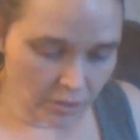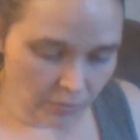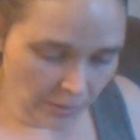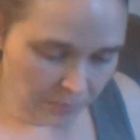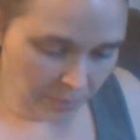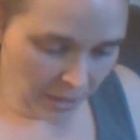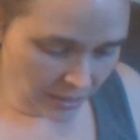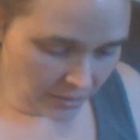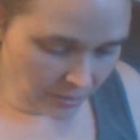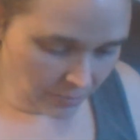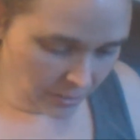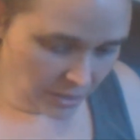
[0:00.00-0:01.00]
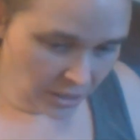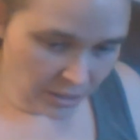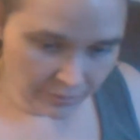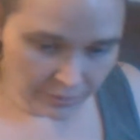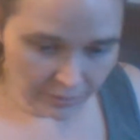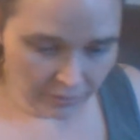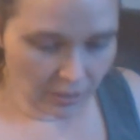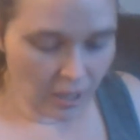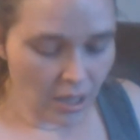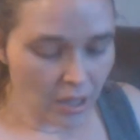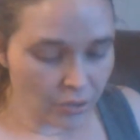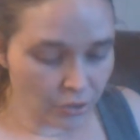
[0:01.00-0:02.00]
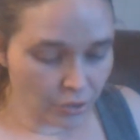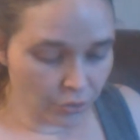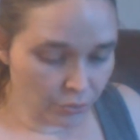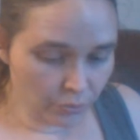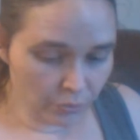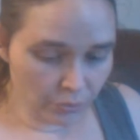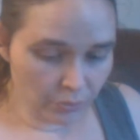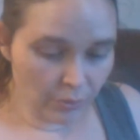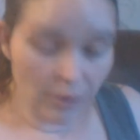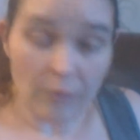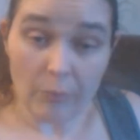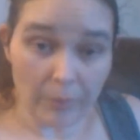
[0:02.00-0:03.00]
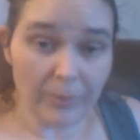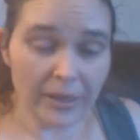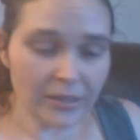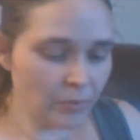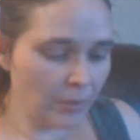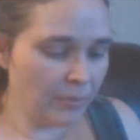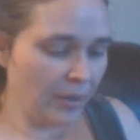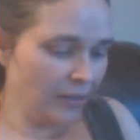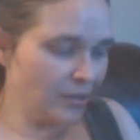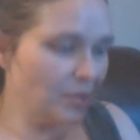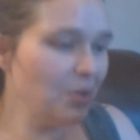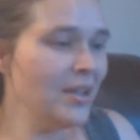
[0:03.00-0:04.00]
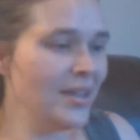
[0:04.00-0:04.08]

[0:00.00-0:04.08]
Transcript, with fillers: sweatpant material to well make sweatpants.